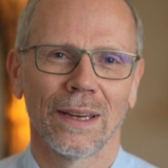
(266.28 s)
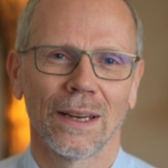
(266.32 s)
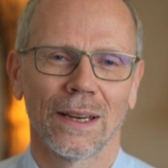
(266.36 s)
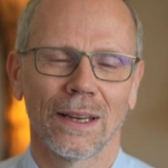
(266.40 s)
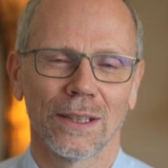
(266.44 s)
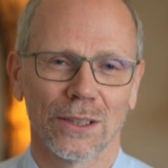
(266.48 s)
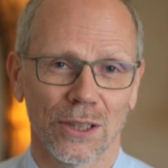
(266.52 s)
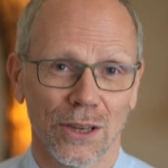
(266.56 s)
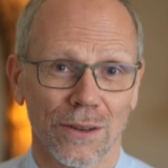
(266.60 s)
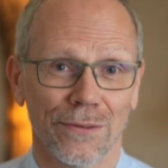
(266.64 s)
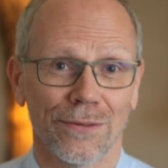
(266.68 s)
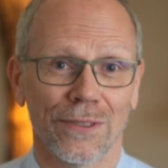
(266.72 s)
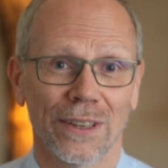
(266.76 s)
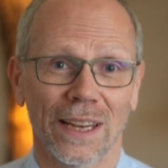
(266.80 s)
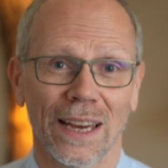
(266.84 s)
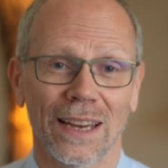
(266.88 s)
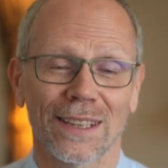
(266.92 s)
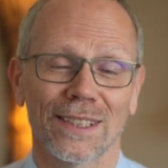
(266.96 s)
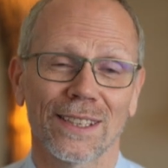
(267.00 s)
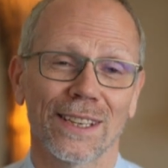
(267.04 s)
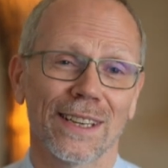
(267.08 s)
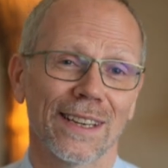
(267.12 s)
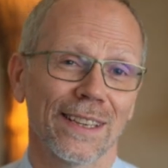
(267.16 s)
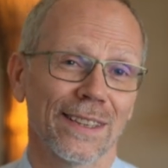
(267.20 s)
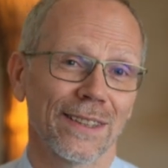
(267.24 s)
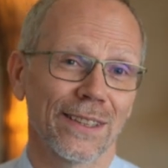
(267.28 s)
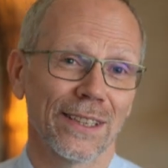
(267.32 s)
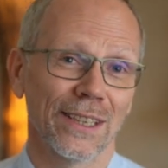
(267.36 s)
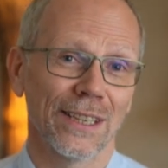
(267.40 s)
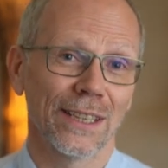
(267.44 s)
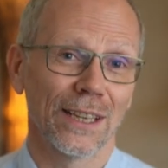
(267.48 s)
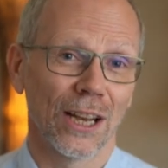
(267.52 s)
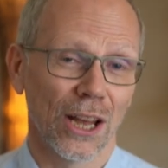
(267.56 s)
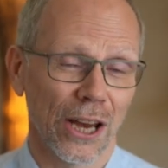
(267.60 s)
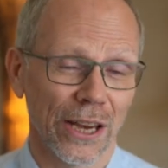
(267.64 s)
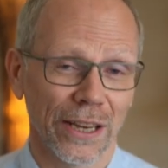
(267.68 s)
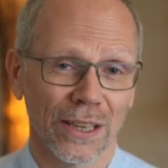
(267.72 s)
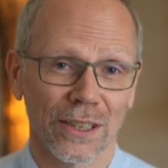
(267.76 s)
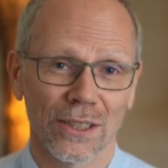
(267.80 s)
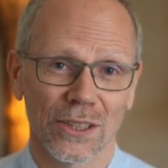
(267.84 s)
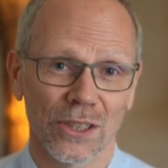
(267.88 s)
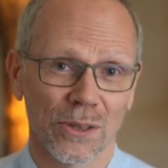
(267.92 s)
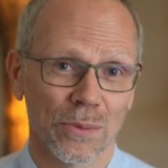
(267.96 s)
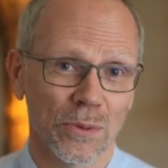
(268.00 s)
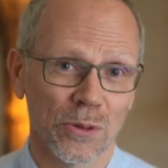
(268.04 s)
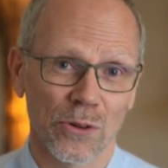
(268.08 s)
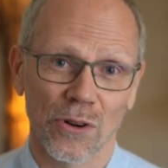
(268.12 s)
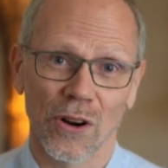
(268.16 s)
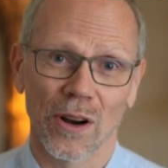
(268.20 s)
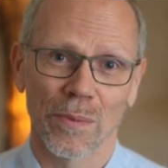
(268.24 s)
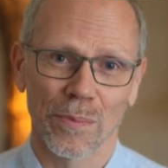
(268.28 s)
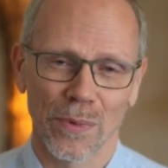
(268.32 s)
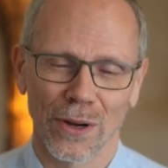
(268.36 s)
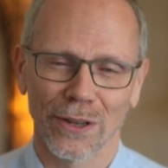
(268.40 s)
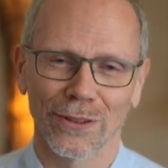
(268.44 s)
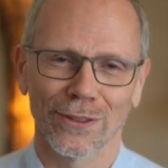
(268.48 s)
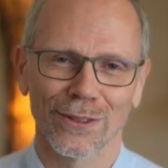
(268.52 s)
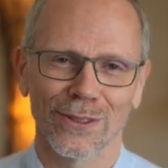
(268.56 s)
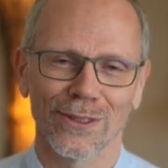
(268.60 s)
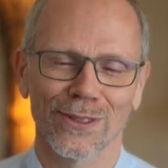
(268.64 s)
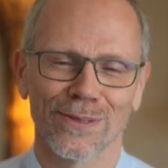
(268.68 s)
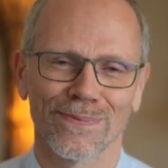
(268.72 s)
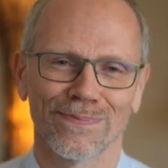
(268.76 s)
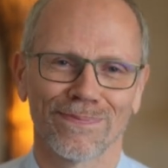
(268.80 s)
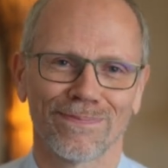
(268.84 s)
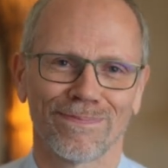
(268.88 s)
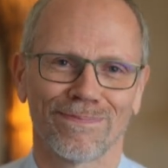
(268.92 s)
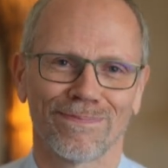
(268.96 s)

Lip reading: And don't forget to hit the like and subscribe buttons.